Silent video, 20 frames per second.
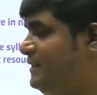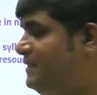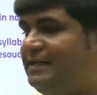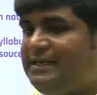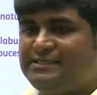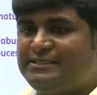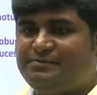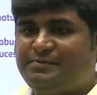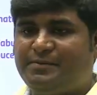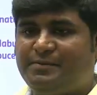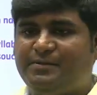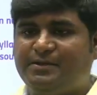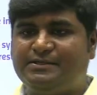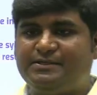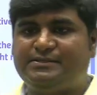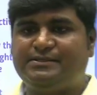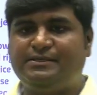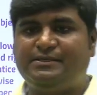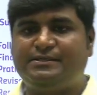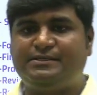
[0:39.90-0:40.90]
the next paper
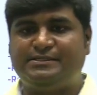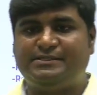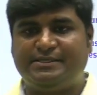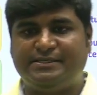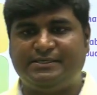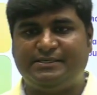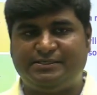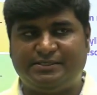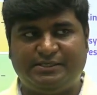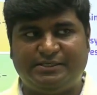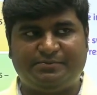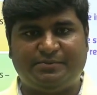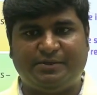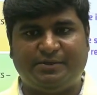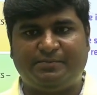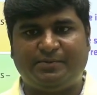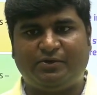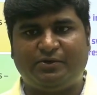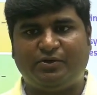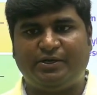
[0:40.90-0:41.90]
is the general studies
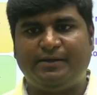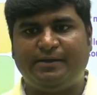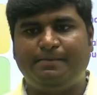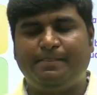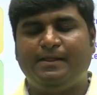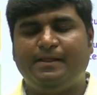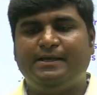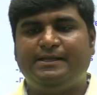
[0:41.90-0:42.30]
paper, okay?